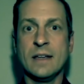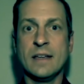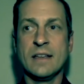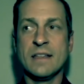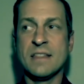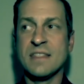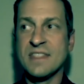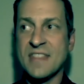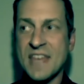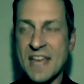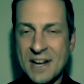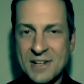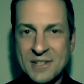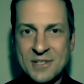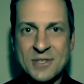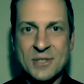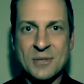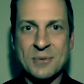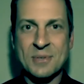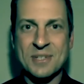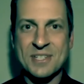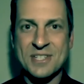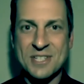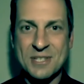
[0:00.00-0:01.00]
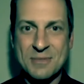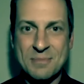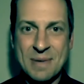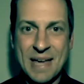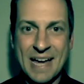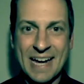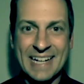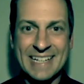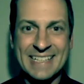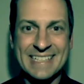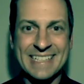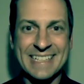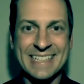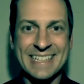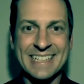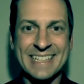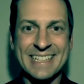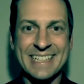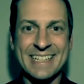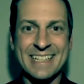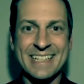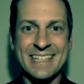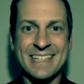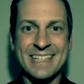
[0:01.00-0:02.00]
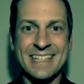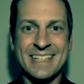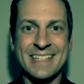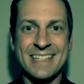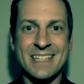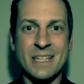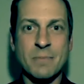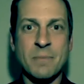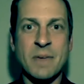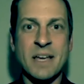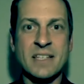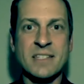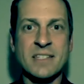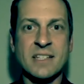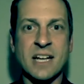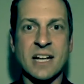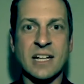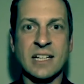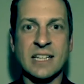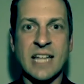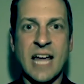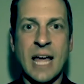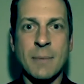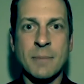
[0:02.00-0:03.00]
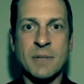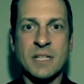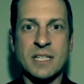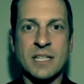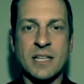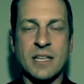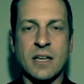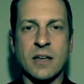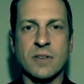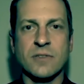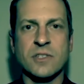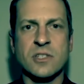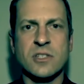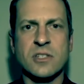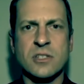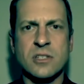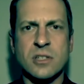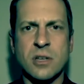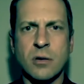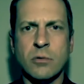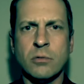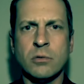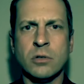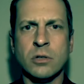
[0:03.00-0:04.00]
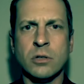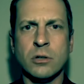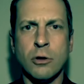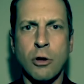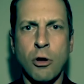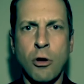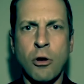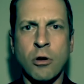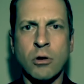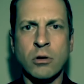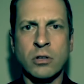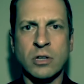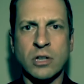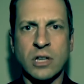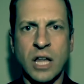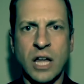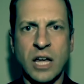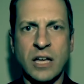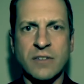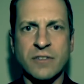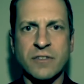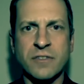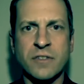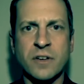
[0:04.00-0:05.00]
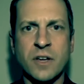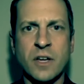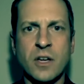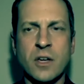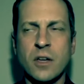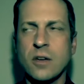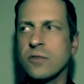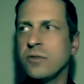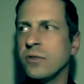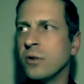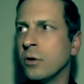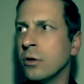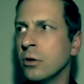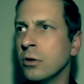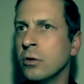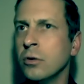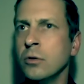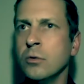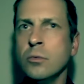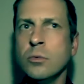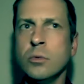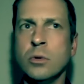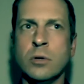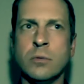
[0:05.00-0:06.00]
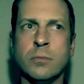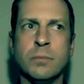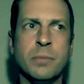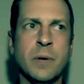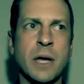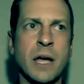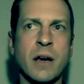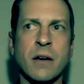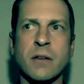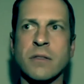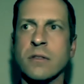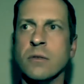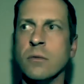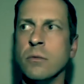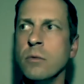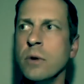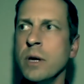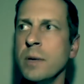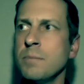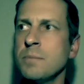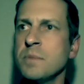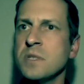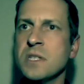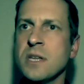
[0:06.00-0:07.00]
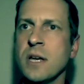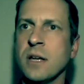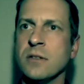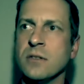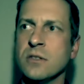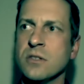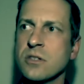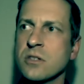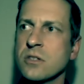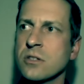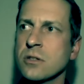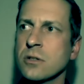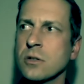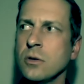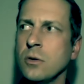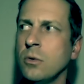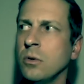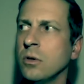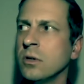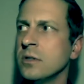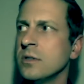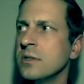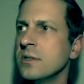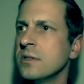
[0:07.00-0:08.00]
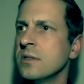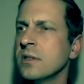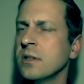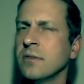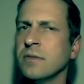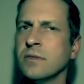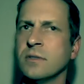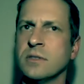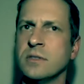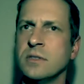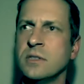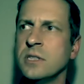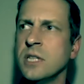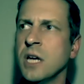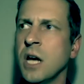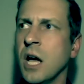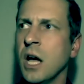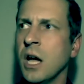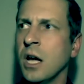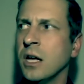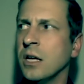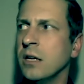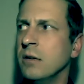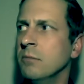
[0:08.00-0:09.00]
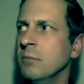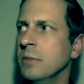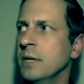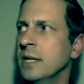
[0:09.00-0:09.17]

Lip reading: There's the respect that makes calamity of so long life, for who would bear the whips and scorns of time?